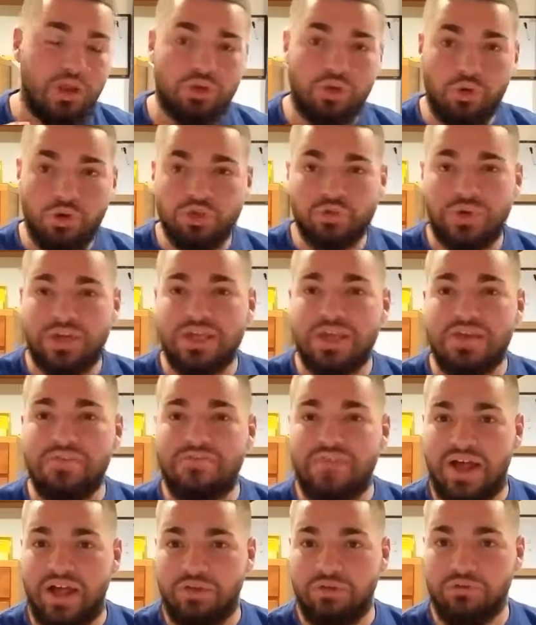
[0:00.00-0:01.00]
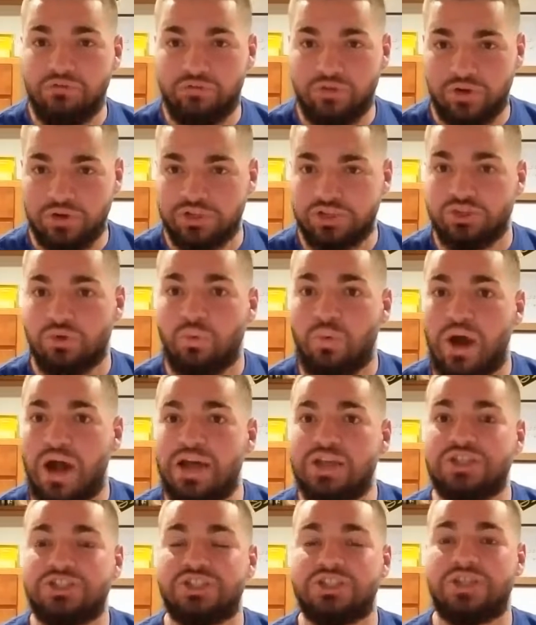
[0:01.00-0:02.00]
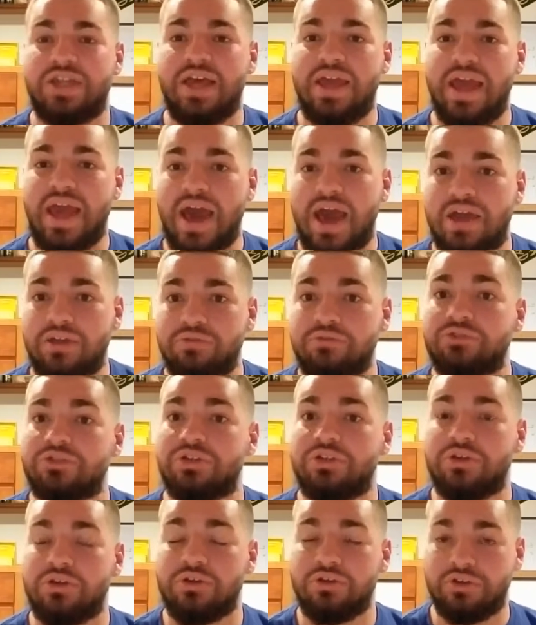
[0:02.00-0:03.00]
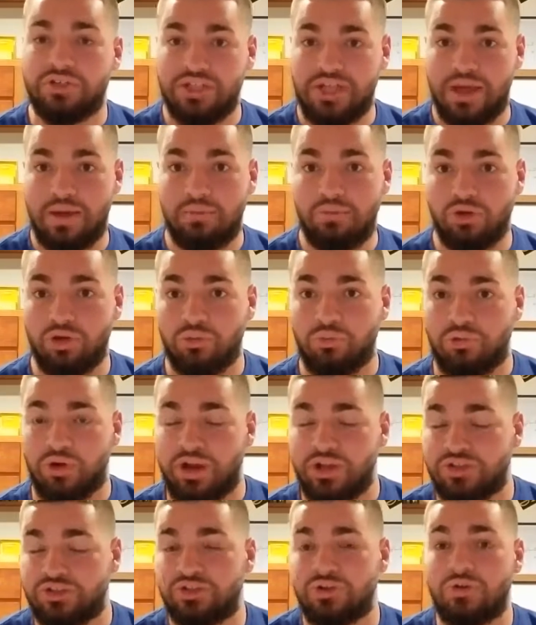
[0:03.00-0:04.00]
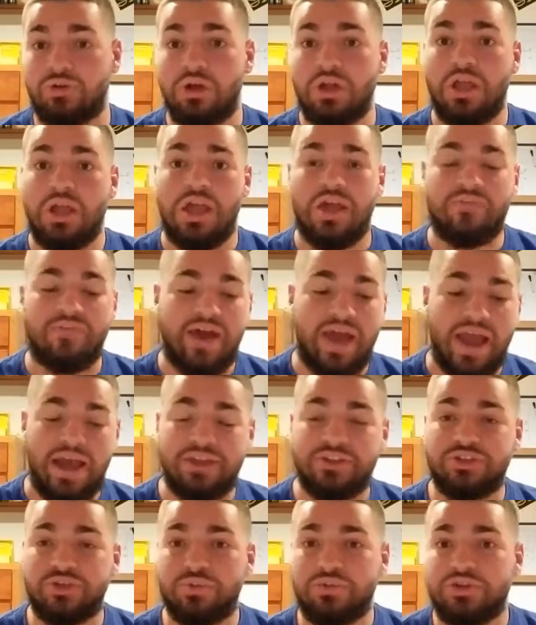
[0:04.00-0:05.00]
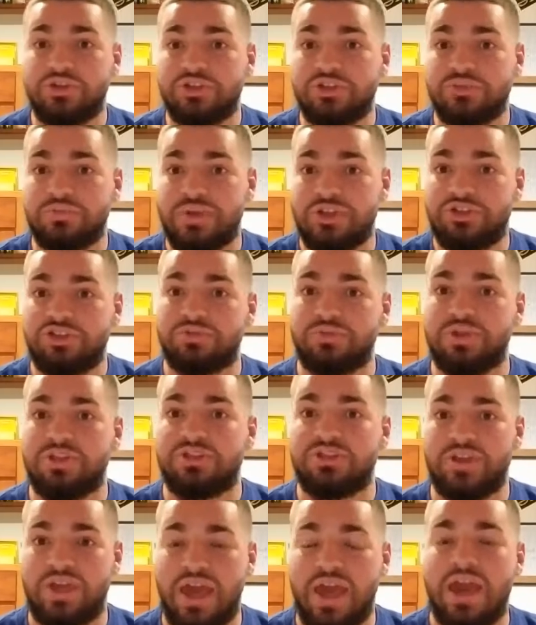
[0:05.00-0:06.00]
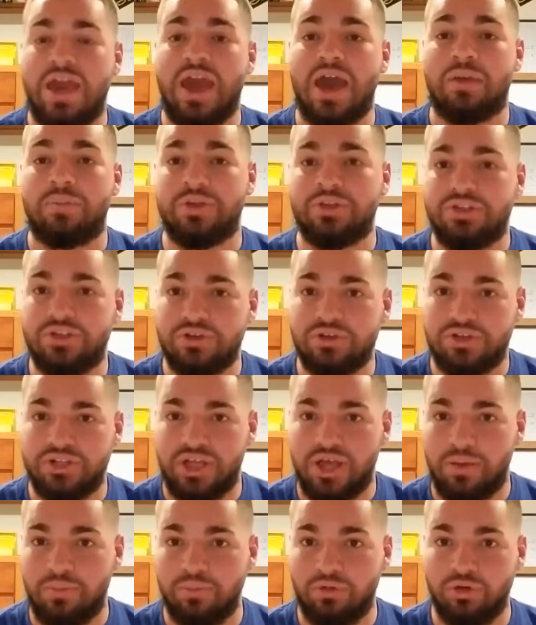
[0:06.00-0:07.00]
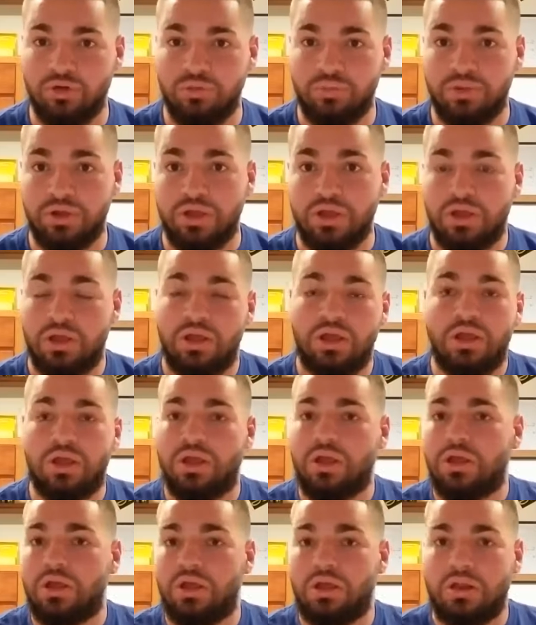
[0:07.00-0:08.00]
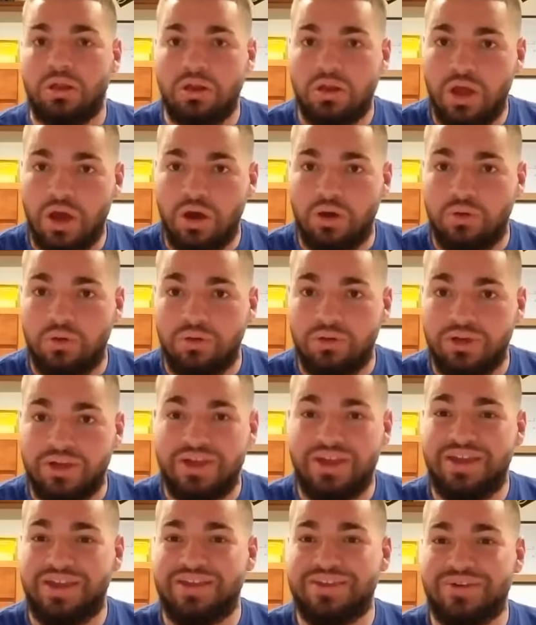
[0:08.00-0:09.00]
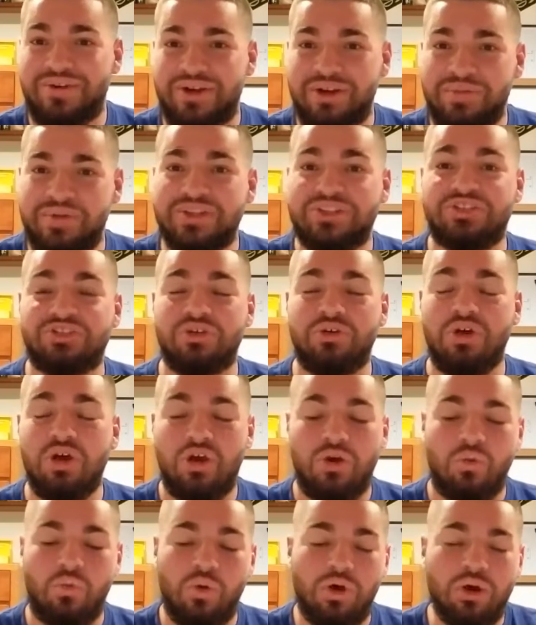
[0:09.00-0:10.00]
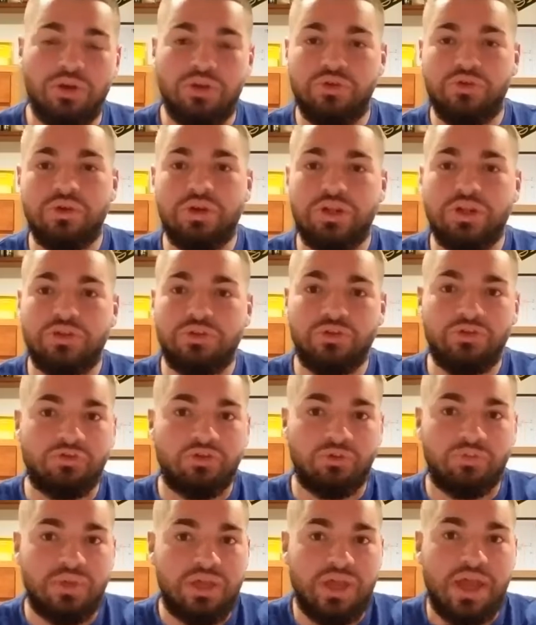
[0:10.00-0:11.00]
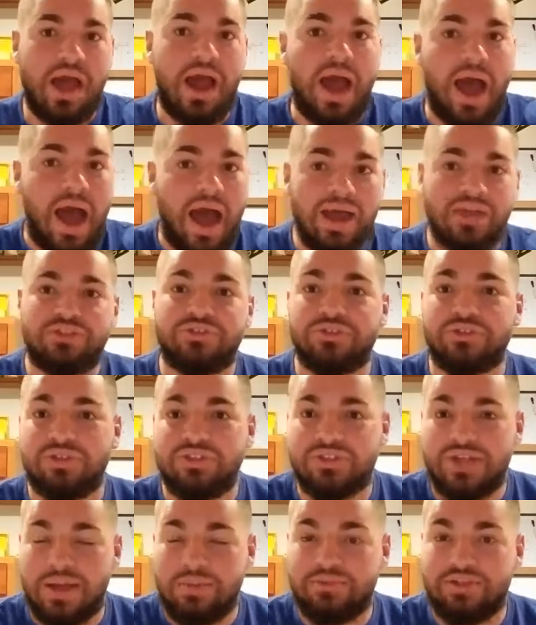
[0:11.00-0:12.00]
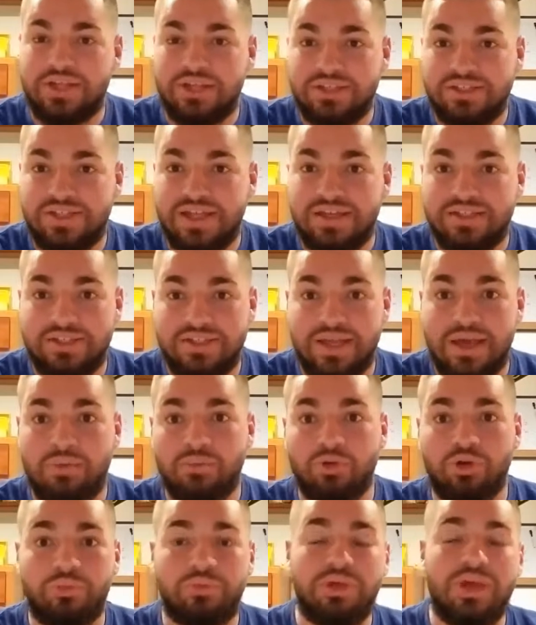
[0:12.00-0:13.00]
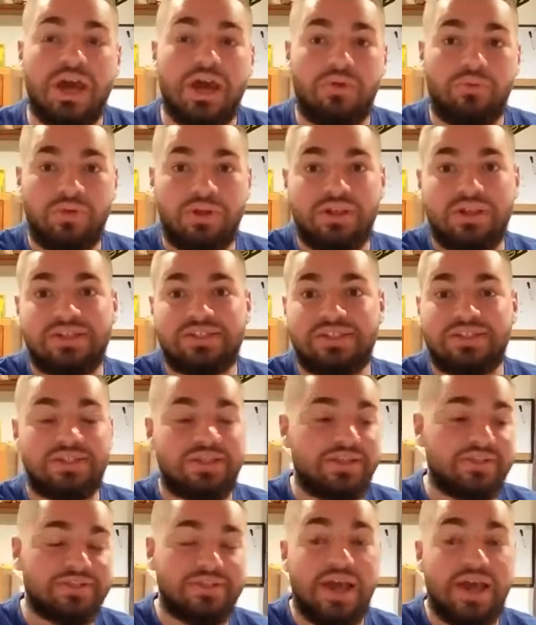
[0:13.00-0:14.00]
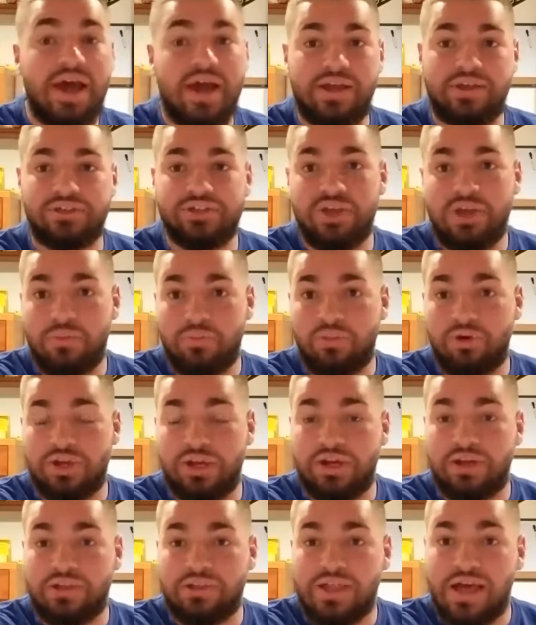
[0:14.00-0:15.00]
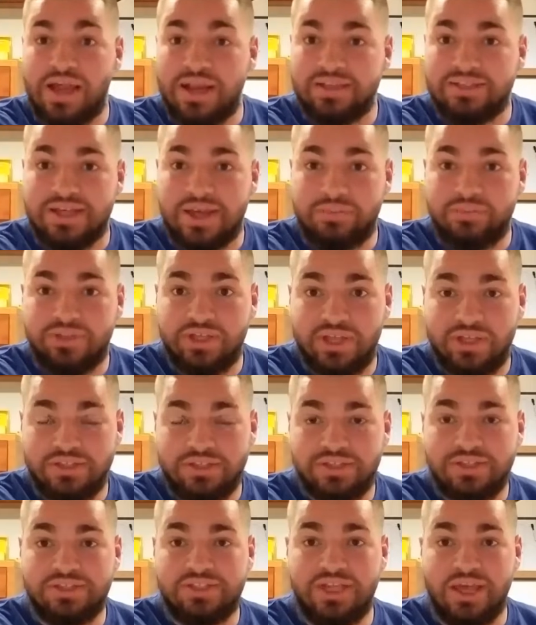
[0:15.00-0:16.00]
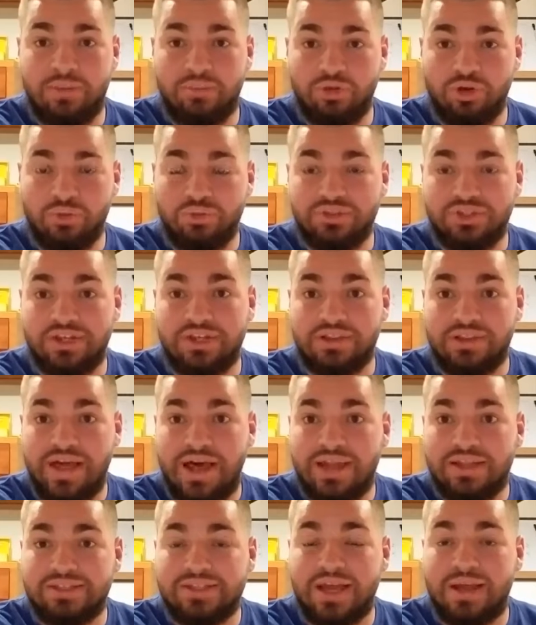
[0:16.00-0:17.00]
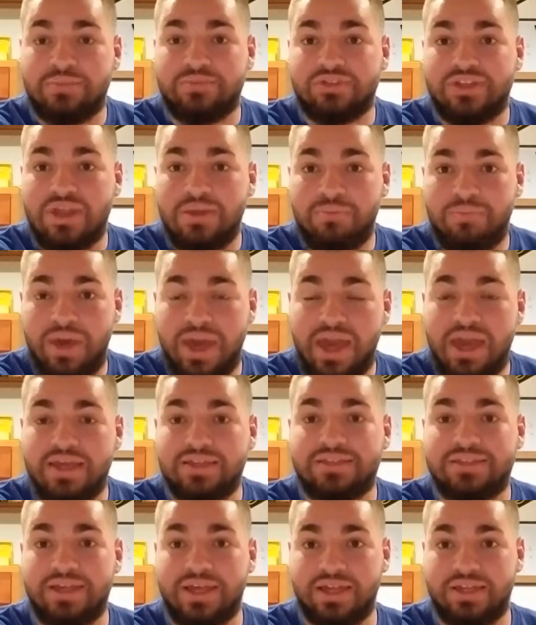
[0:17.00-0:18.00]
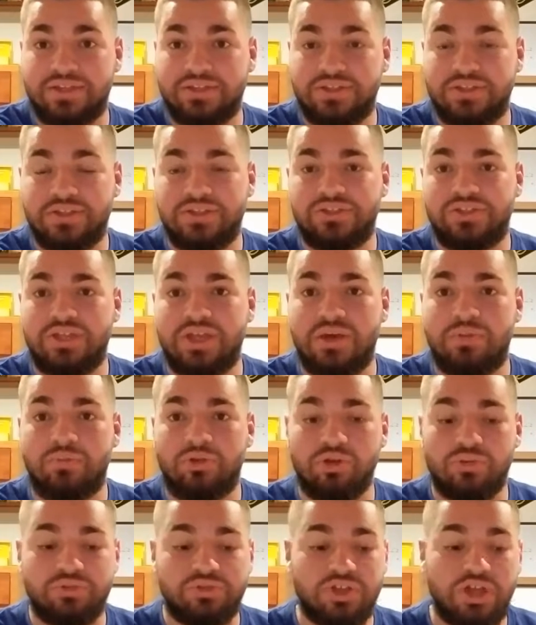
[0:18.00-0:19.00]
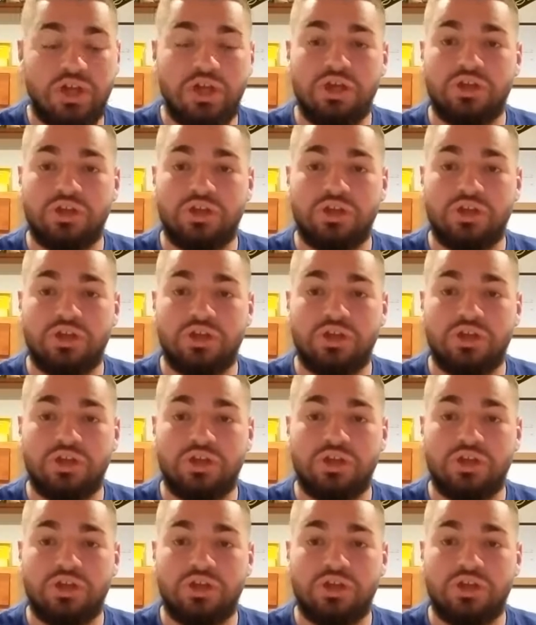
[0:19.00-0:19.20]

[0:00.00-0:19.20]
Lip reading: You always want to give value first. Why should they add you to your DM group, right? So if I had someone just message me and say, hey, add me to your DM group, no, you know what I mean? So what are you going to do for me? I took the time to get into that DM group. You got to realize that these guys put in a lot of time to get into the DM groups, and a lot of times they pay to get into these DM groups.